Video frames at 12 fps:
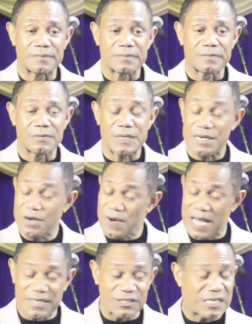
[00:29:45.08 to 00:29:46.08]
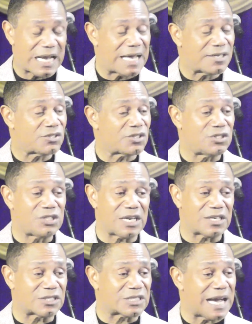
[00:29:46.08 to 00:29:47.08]
We know how God is a
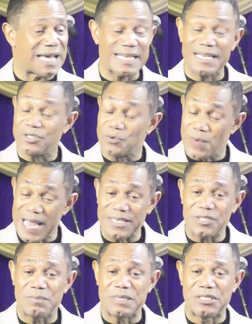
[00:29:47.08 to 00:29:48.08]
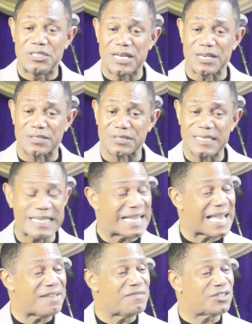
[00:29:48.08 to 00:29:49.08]
jealous God. He has a right to be jealous. He
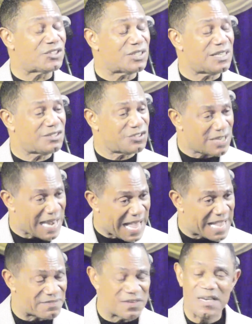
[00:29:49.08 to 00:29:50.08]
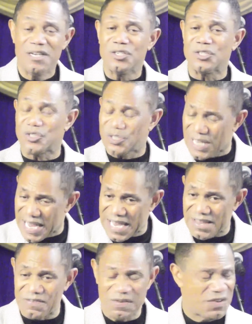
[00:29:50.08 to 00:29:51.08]
gave his son's life to
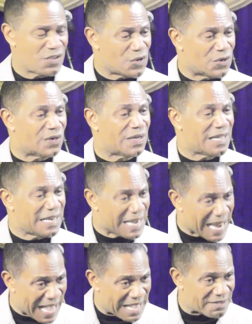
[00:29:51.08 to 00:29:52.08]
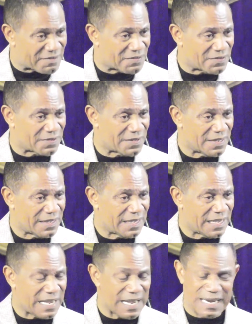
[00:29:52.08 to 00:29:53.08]
save your life.
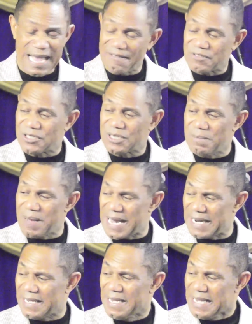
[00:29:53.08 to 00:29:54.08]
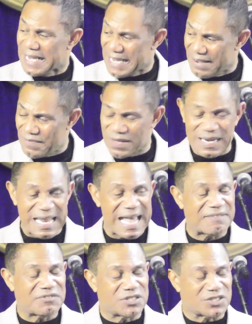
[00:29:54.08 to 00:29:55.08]
And after somebody give their
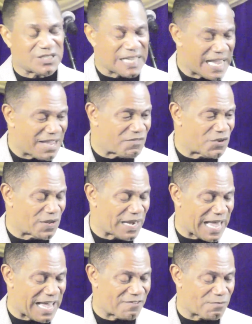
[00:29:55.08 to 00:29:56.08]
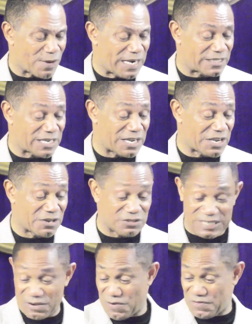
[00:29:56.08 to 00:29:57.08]
life to save your life, praise God, you're going to
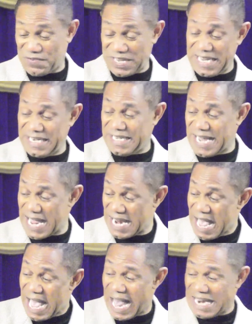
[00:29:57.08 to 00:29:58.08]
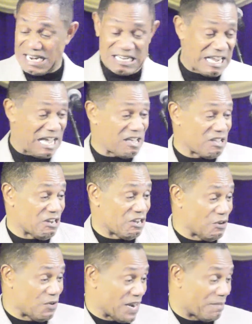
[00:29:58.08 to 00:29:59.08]
say, well, forget that. I didn't tell you to
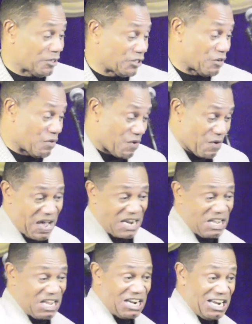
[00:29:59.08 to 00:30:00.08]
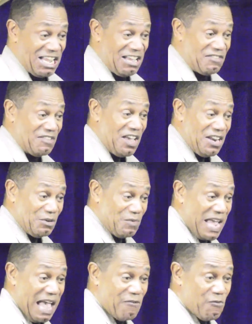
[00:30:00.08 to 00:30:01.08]
do it. I'm just going to go out here and live the
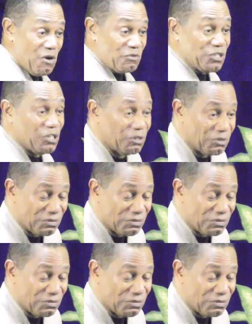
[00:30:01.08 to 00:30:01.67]
way I want to.